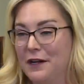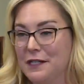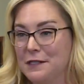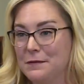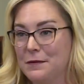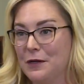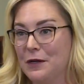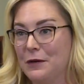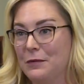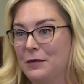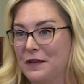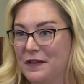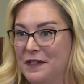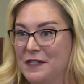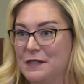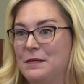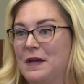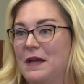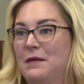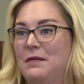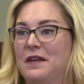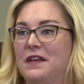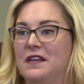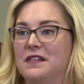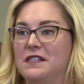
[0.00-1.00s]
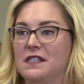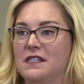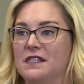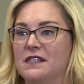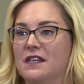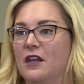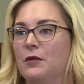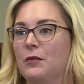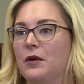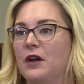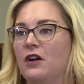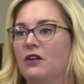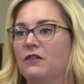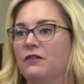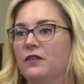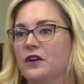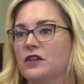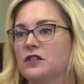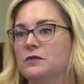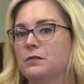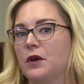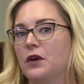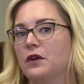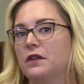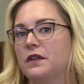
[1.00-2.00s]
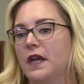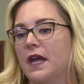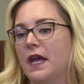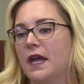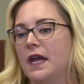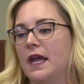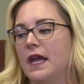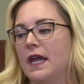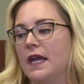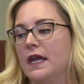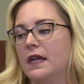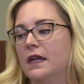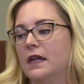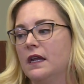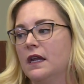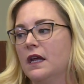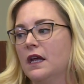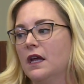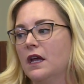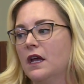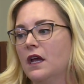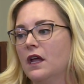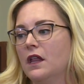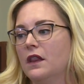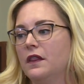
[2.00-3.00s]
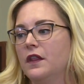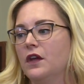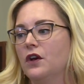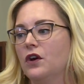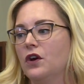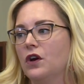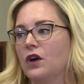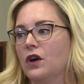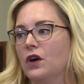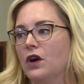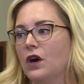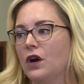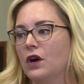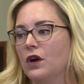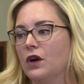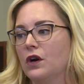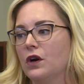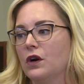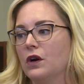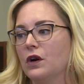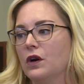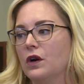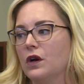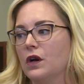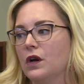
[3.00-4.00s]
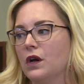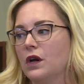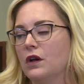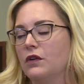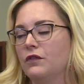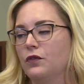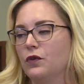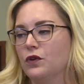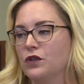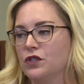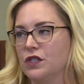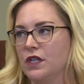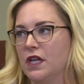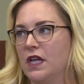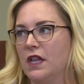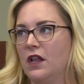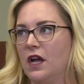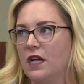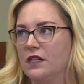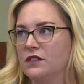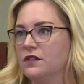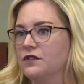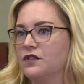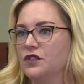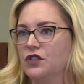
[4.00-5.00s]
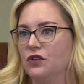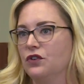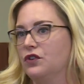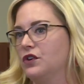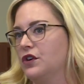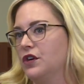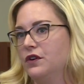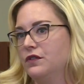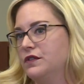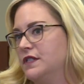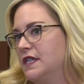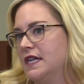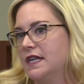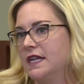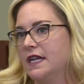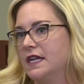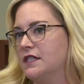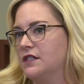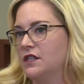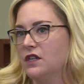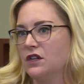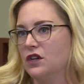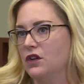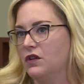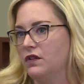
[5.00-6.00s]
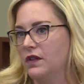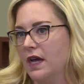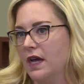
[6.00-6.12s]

hospital, but this baby gets to celebrate her first birthday, and there are unfortunately lots of children who didn't get to do